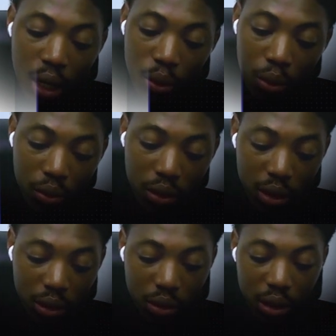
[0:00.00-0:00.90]
Google
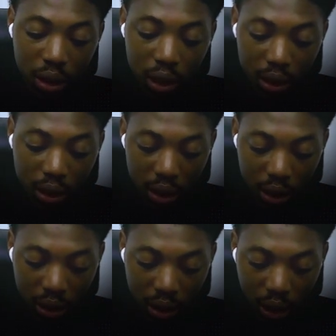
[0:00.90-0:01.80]
Stitch to generate the
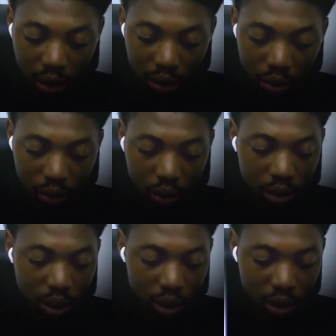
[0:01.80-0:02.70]
design. So
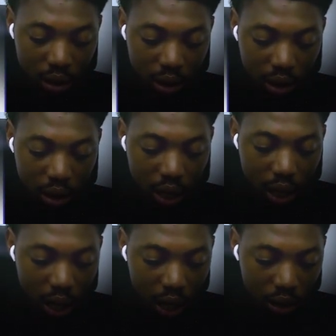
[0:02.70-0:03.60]
as you can see,
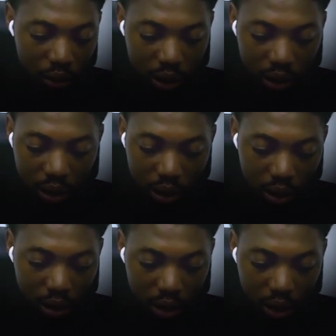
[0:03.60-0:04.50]
I tweaked the
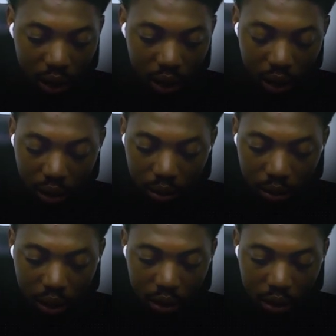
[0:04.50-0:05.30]
design a little bit.